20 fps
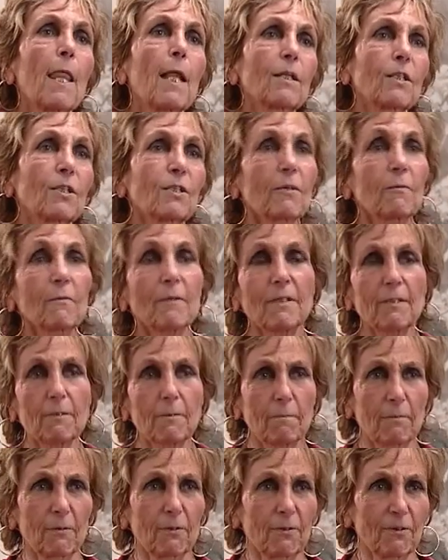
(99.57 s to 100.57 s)
So I went to
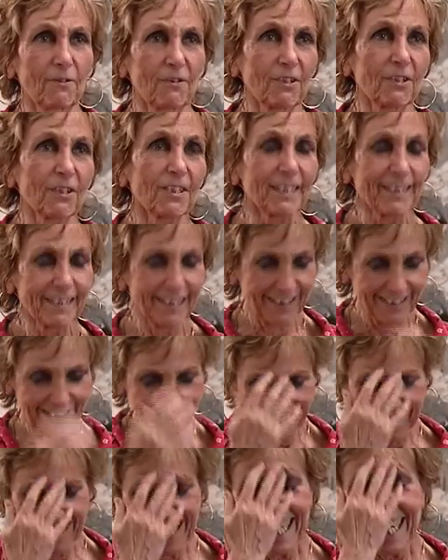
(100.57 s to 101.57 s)
Portugal and
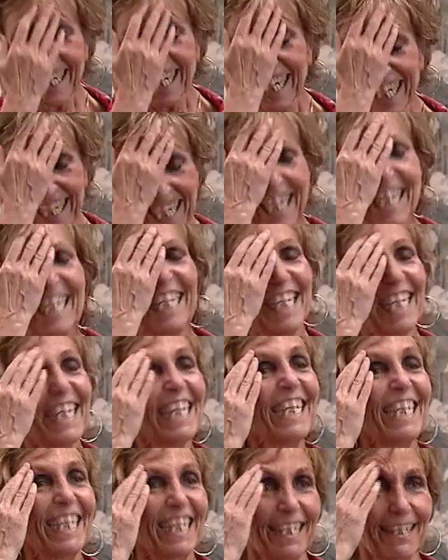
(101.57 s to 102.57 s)
I
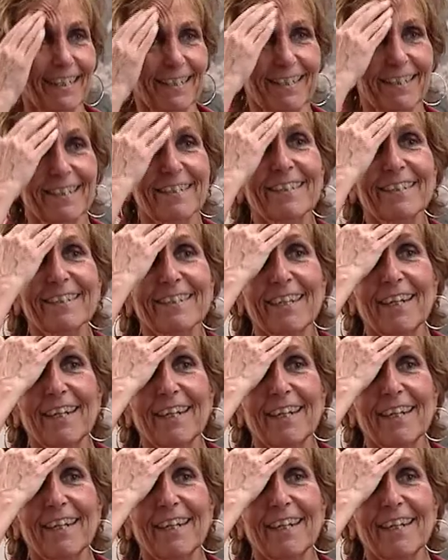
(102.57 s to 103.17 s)
did this.